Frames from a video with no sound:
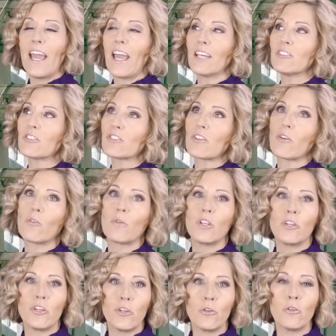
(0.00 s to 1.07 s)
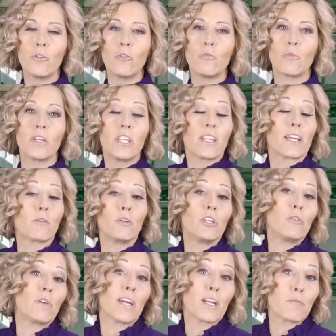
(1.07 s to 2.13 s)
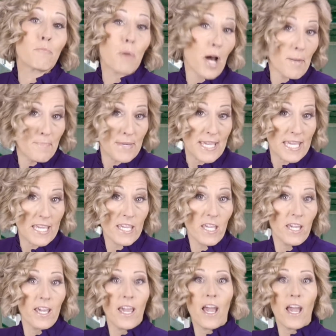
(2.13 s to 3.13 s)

And so when you get a puppy